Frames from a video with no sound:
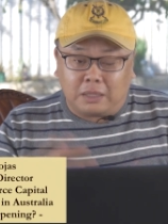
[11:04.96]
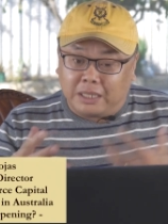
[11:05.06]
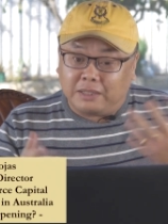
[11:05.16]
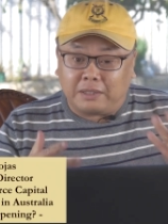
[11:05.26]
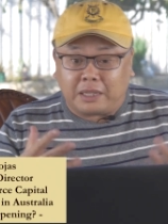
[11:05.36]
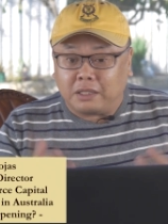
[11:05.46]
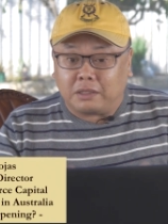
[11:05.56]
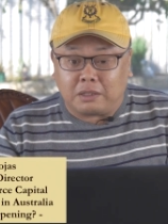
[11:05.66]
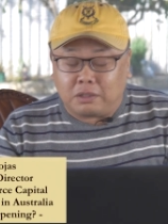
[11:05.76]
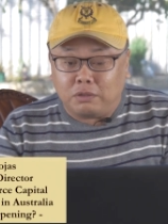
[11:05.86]
These
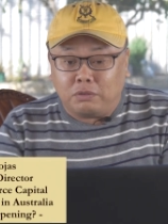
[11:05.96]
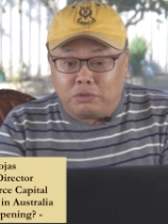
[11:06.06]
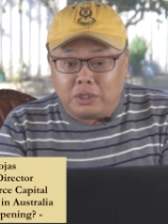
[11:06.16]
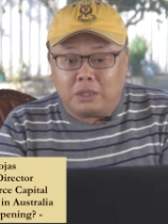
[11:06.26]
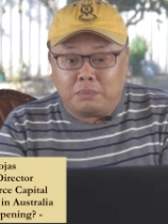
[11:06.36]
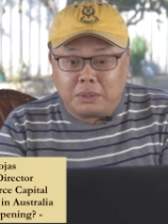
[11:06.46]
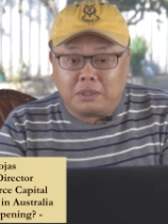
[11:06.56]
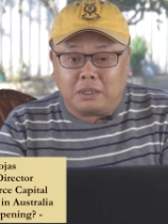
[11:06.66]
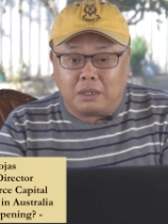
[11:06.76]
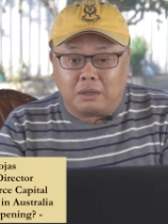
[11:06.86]
sectors are still really
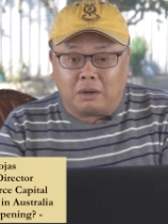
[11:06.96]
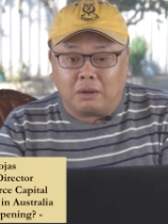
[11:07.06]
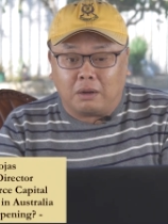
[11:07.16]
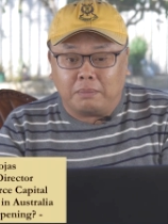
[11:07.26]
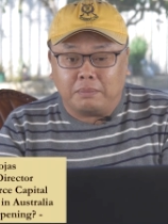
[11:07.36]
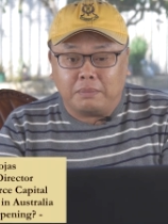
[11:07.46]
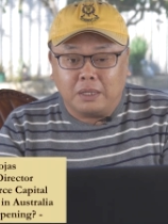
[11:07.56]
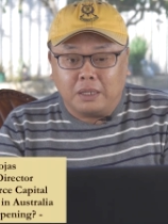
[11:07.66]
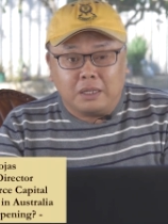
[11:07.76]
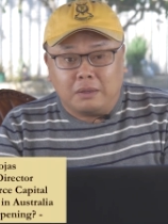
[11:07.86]
busy. I'm
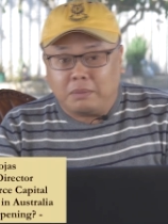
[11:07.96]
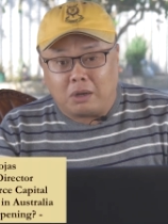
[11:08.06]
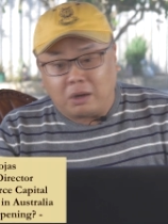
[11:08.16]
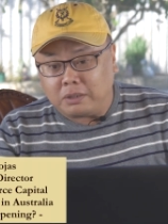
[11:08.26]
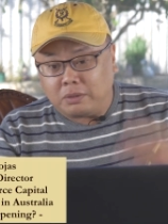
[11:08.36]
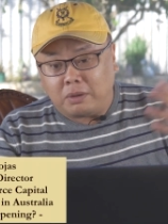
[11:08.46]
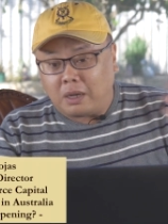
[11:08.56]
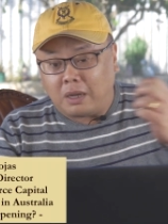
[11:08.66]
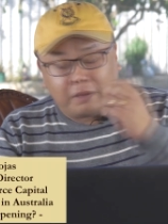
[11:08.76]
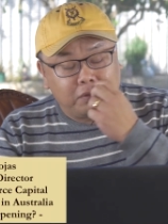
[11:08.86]
guys who
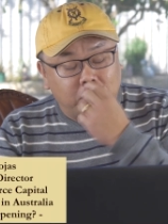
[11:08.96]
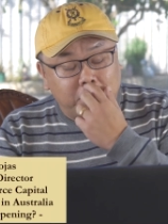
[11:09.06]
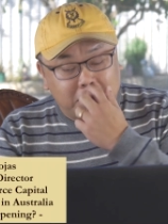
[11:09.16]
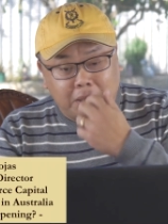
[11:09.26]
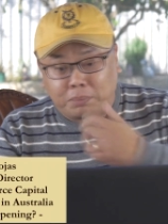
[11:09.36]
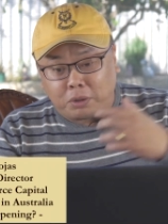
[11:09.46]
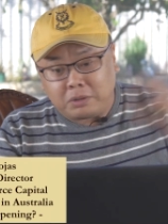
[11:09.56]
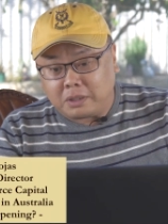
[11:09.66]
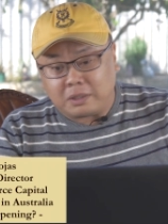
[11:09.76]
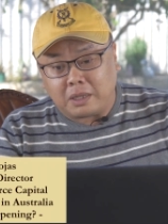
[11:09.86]
have domestic
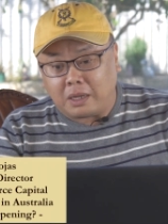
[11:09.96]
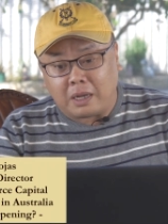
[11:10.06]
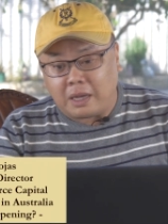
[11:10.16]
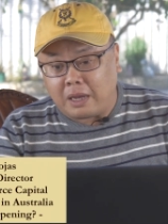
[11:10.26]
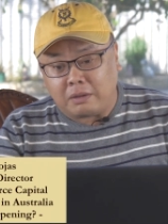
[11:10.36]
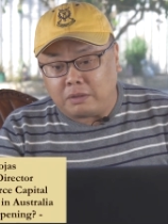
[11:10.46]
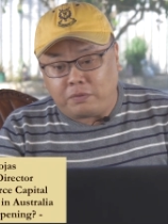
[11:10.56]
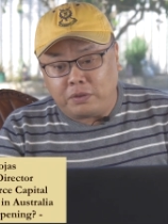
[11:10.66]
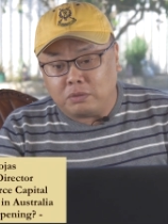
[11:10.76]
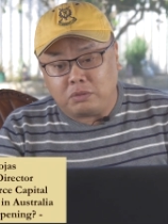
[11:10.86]
projects are out in the
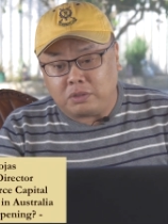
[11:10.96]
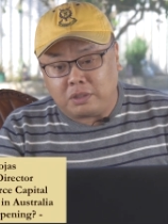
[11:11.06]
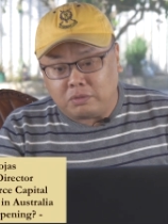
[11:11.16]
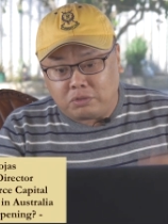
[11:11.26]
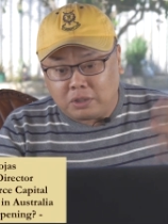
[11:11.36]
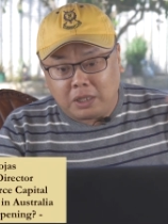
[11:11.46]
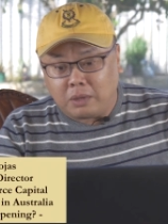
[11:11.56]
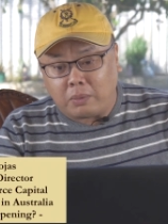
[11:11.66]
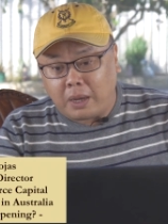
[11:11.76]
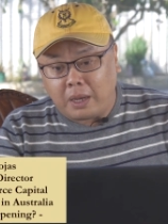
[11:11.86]
field still drilling
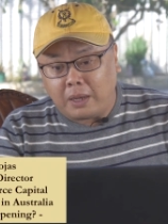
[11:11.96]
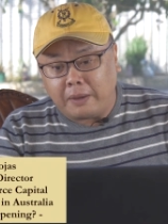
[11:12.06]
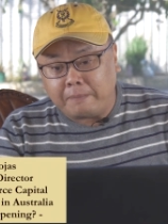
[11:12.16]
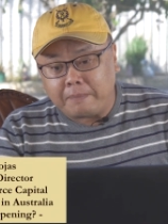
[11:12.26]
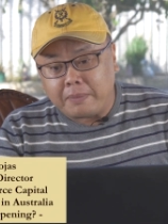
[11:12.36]
away.